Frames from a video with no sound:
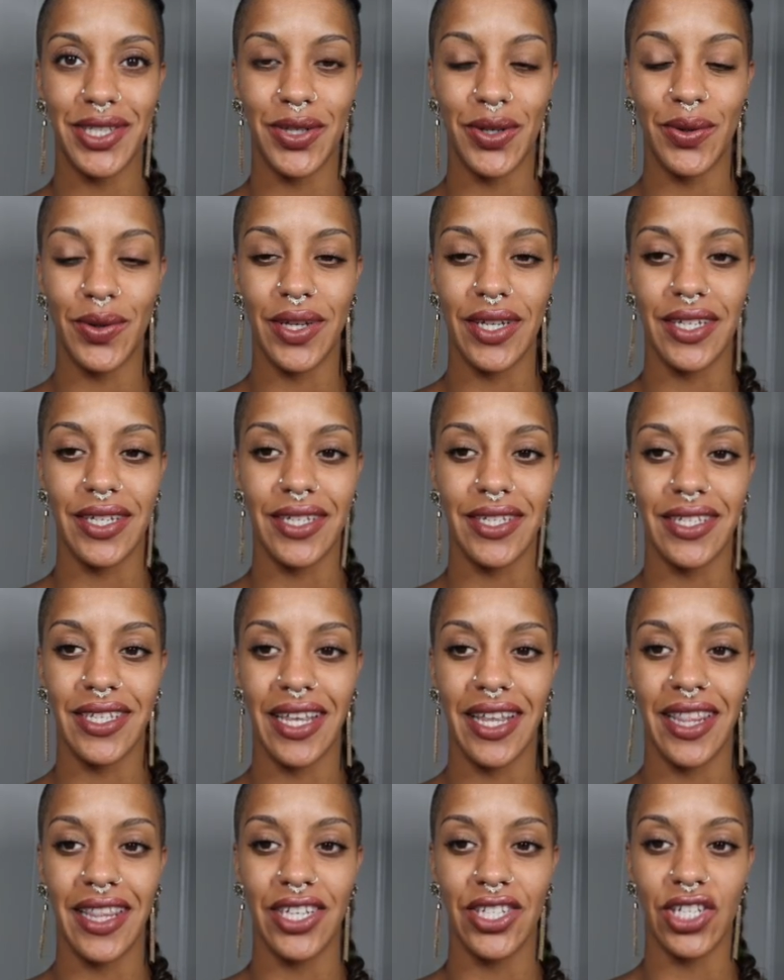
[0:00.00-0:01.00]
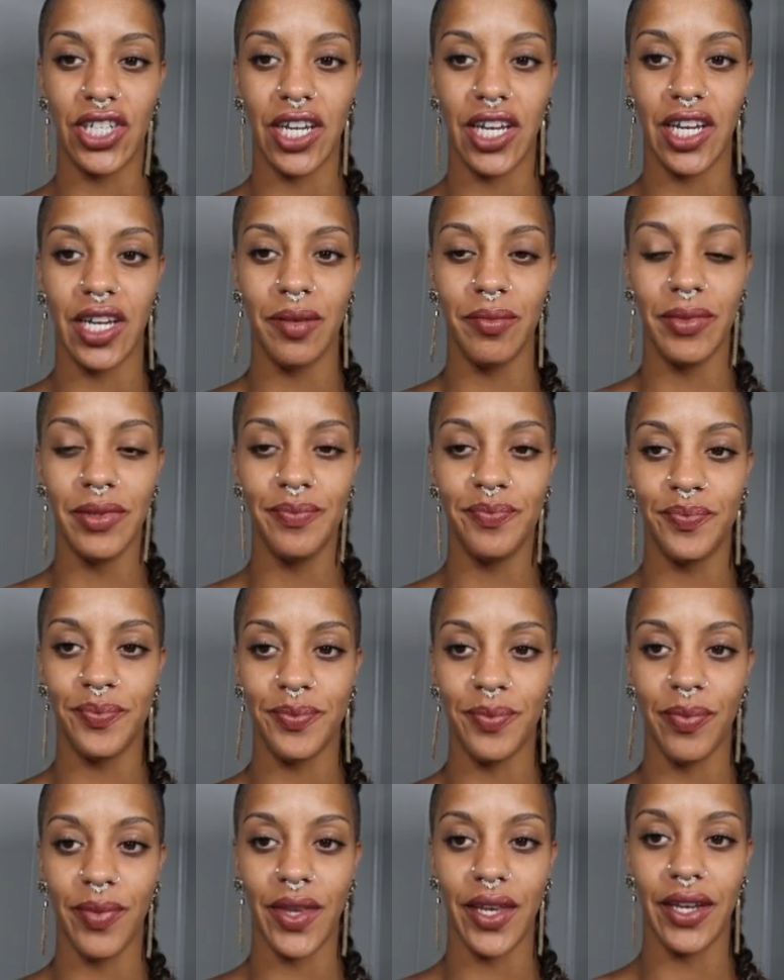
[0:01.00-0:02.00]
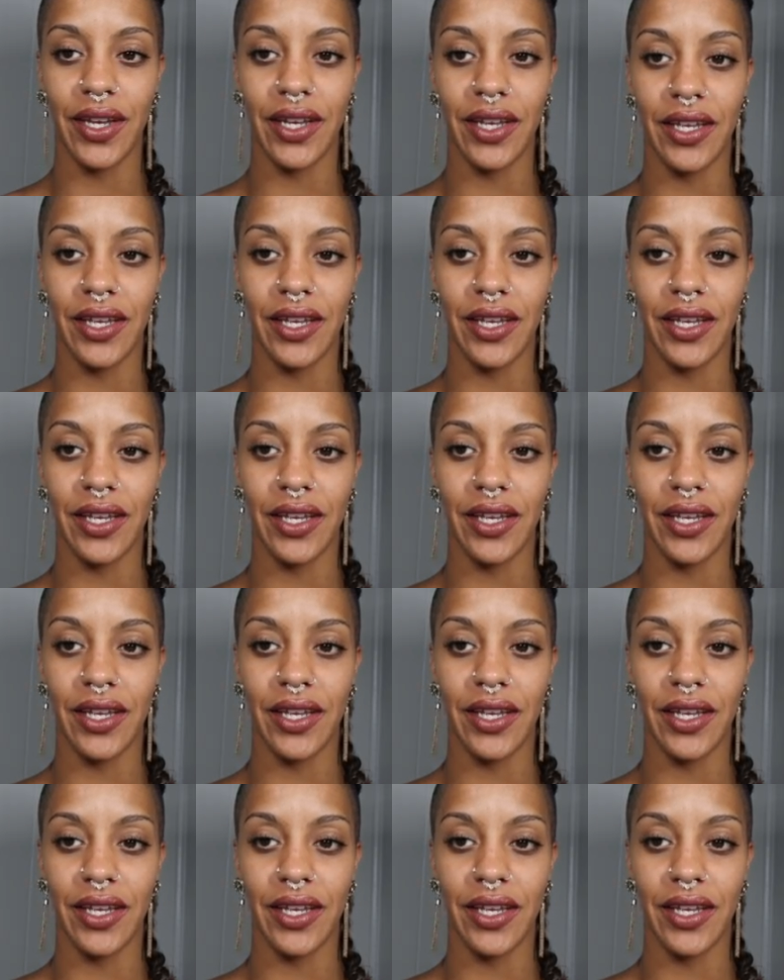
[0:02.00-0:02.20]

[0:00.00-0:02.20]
coat is the jam. It